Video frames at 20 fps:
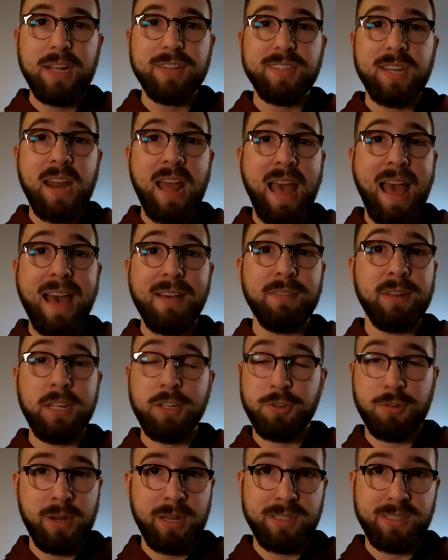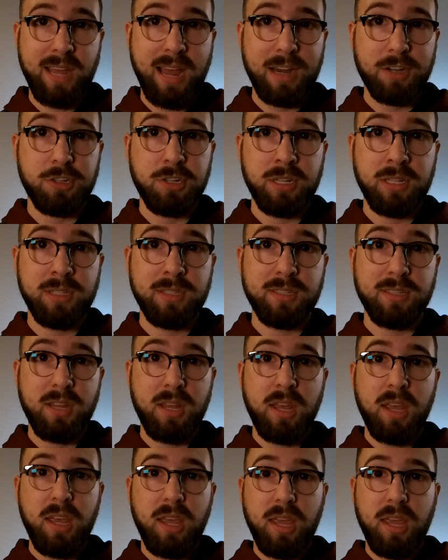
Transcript: doesn't have any transactions